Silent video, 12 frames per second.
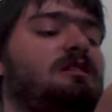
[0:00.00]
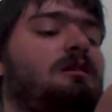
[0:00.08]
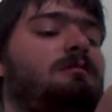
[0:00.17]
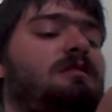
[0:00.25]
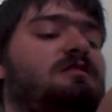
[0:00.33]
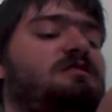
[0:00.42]

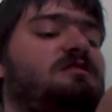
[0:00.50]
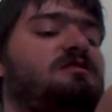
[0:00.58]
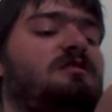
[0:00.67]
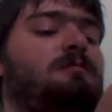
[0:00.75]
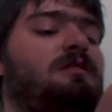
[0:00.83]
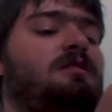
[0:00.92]
Well, then, since
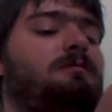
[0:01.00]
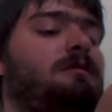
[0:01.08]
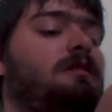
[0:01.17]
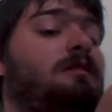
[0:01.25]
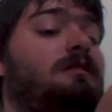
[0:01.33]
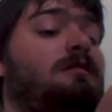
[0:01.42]
our little
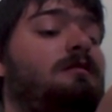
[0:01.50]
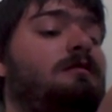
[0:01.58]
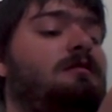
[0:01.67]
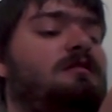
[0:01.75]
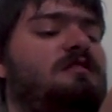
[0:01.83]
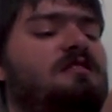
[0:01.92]
baby,
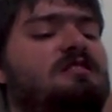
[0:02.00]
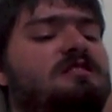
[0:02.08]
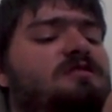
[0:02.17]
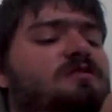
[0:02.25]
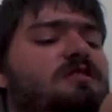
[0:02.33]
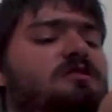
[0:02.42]

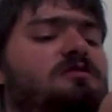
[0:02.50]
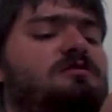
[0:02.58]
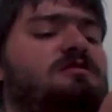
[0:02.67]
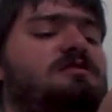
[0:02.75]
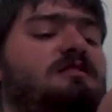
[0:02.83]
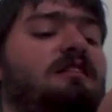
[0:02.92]
it's for you
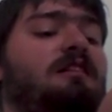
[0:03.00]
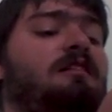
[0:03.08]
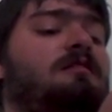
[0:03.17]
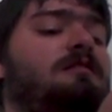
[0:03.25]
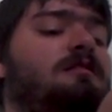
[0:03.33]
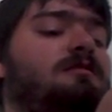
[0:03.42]
to
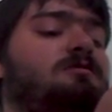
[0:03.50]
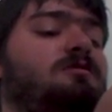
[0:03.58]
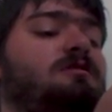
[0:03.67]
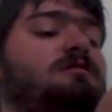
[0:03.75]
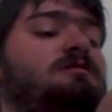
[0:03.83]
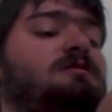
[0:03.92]
say,
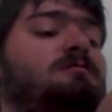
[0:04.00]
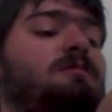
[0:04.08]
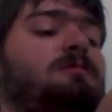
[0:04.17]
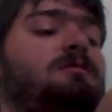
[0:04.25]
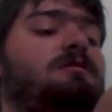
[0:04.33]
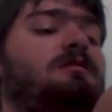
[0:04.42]
Reverence
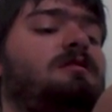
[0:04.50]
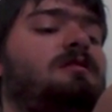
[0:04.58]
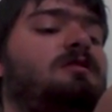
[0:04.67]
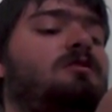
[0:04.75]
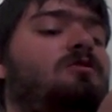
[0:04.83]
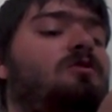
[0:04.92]
murmured.
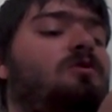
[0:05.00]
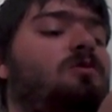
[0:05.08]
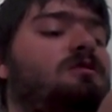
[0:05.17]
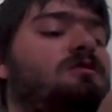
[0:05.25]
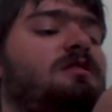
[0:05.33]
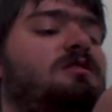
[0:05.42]
You don't know
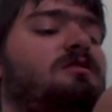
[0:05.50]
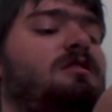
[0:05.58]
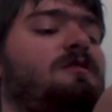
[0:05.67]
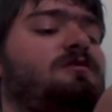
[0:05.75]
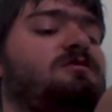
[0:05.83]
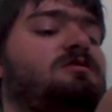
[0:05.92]
psychic
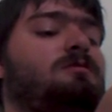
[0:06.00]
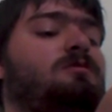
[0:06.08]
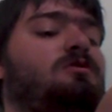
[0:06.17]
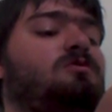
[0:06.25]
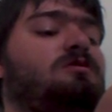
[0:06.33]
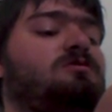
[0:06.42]
with so
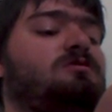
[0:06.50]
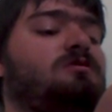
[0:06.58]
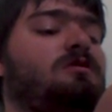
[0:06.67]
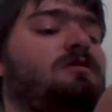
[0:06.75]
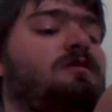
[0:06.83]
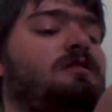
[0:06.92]
many people with
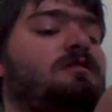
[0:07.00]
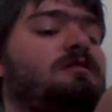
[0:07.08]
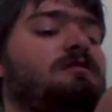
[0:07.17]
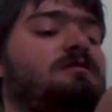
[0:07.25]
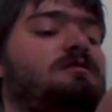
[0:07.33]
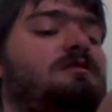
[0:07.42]
two
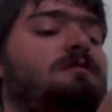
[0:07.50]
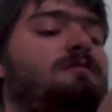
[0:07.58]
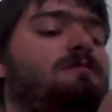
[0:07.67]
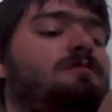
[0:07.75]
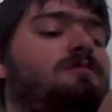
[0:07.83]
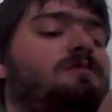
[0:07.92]
feelings.
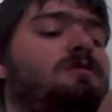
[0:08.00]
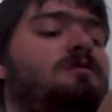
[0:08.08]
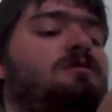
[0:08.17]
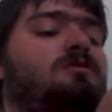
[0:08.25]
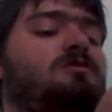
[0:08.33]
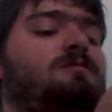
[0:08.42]

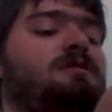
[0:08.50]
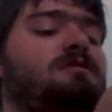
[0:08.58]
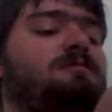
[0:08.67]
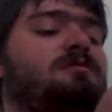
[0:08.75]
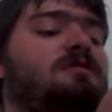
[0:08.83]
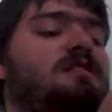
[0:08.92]
And
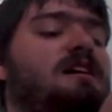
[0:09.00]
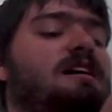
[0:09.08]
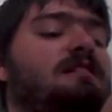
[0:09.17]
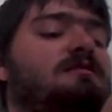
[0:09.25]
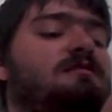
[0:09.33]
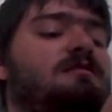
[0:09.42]
there's a
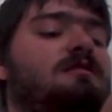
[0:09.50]
five.